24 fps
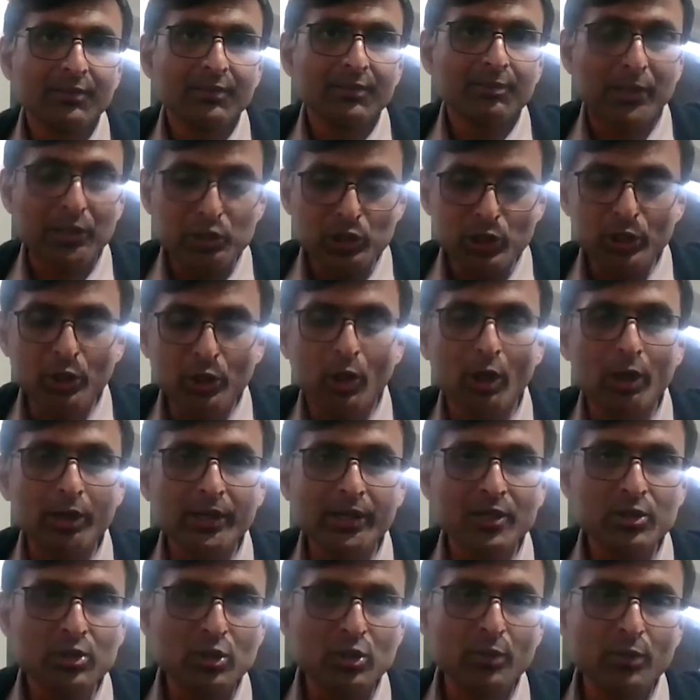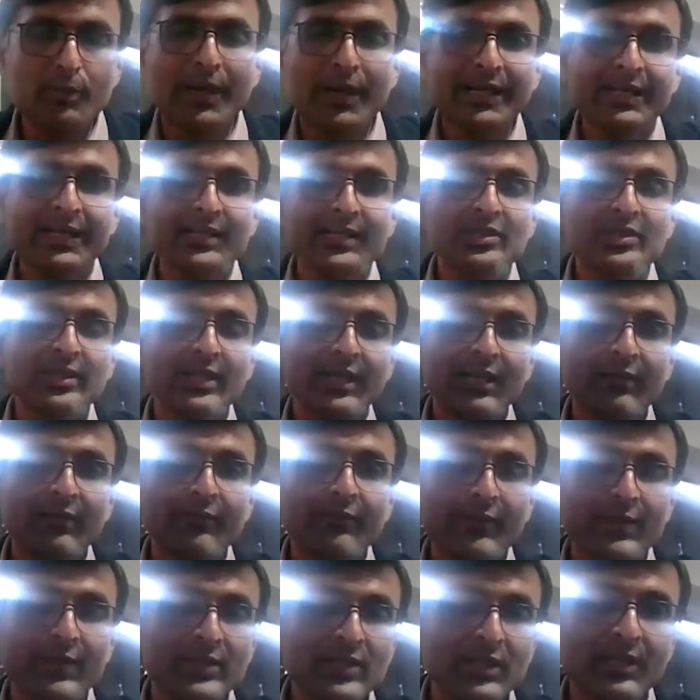punching orders to buy and sell
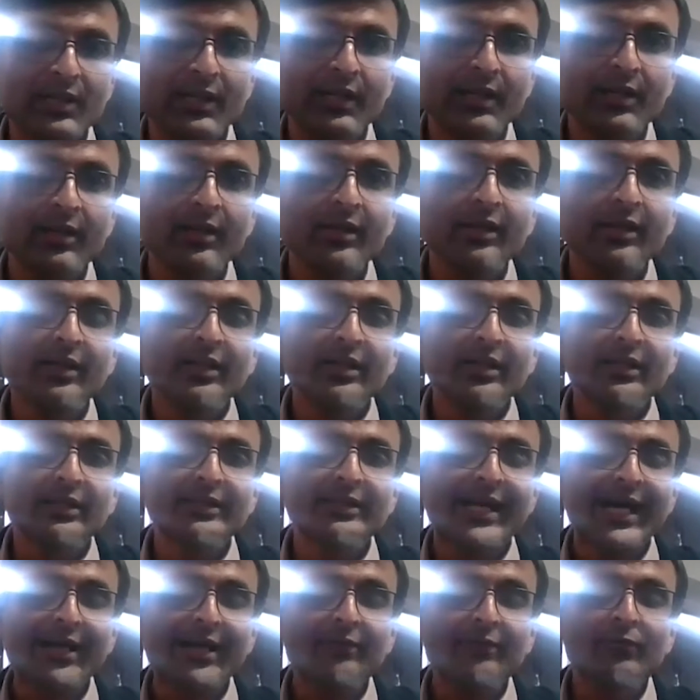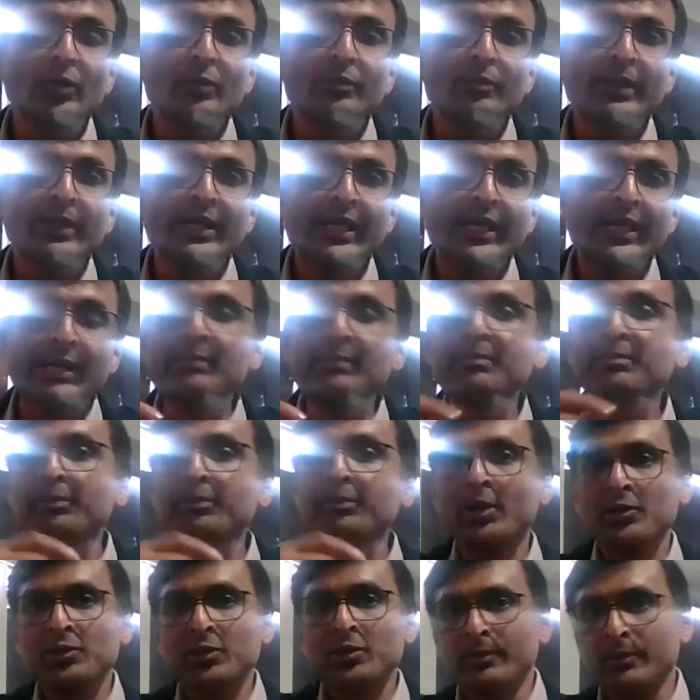physically. That would be
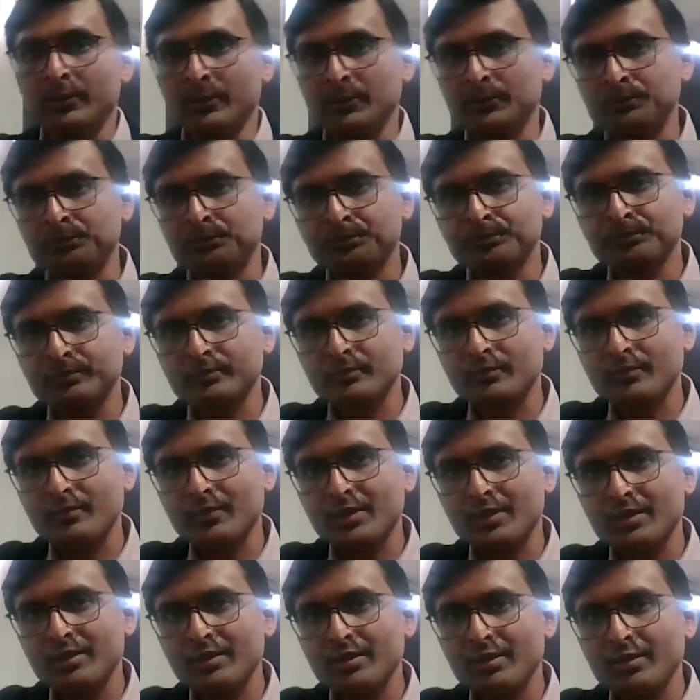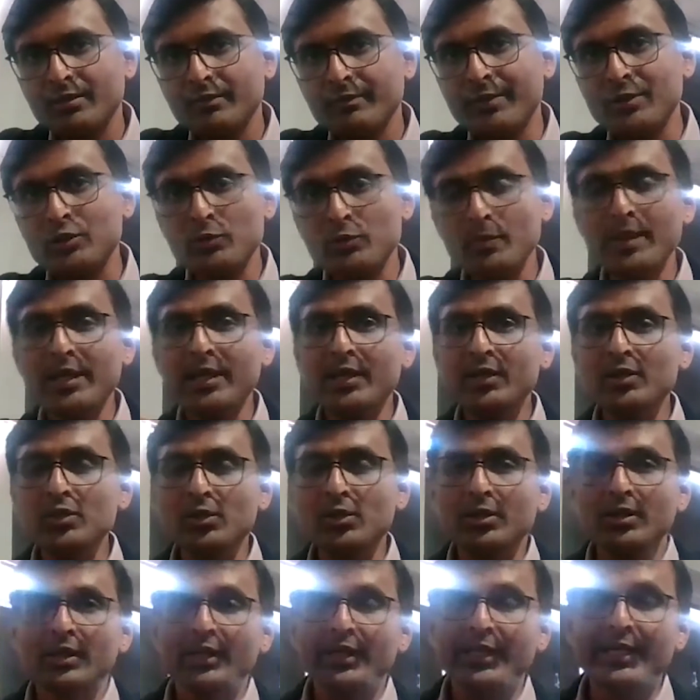impossible, which
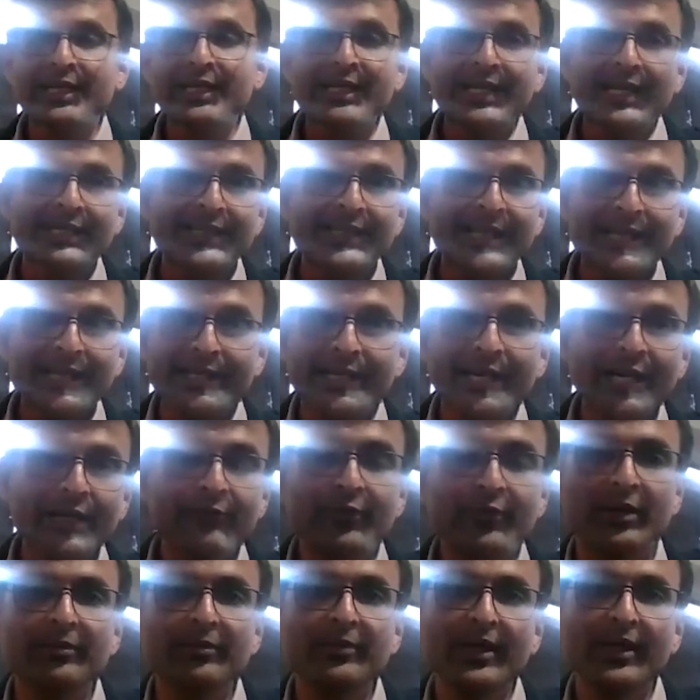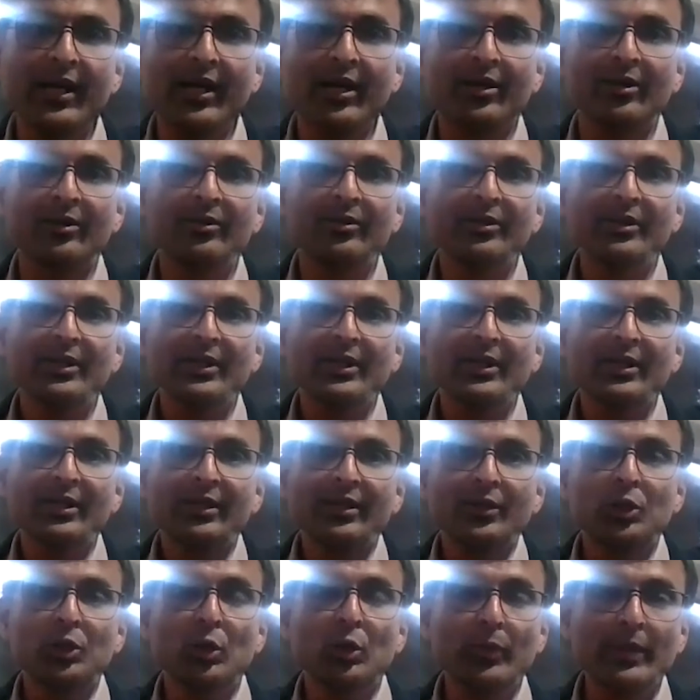means in a decade from now,
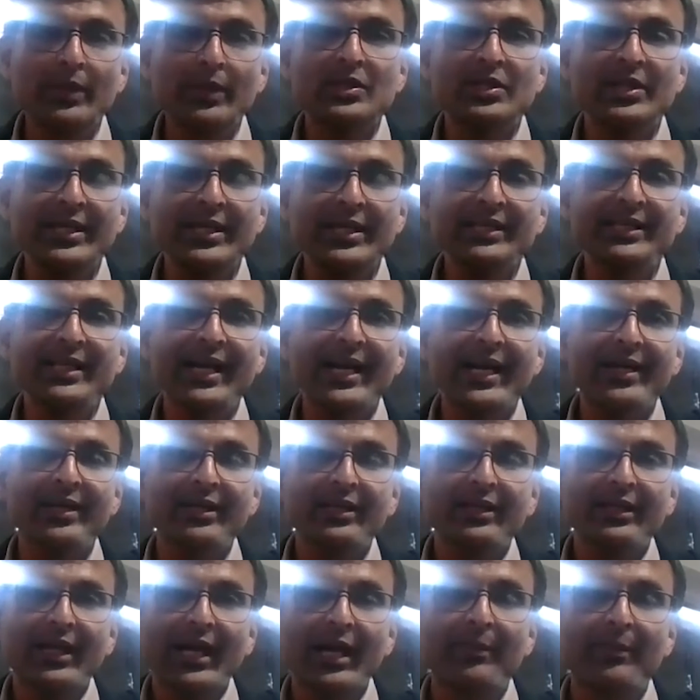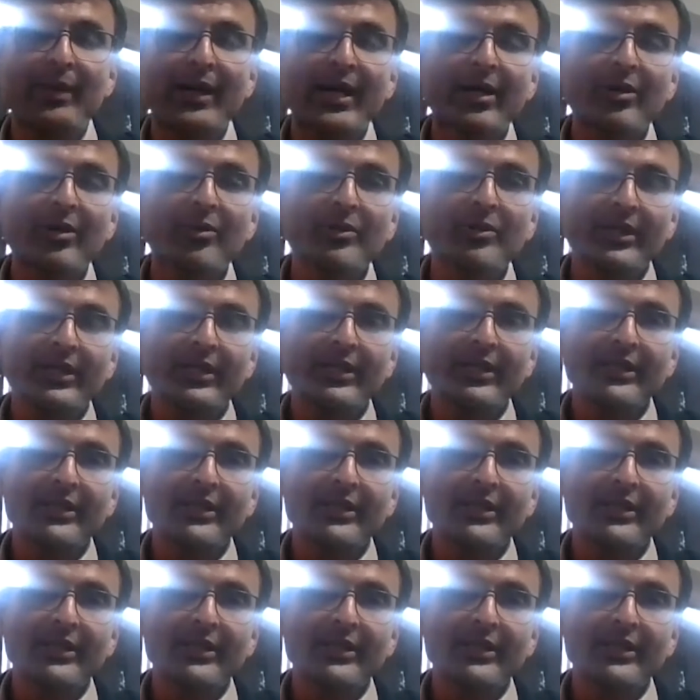you will see that about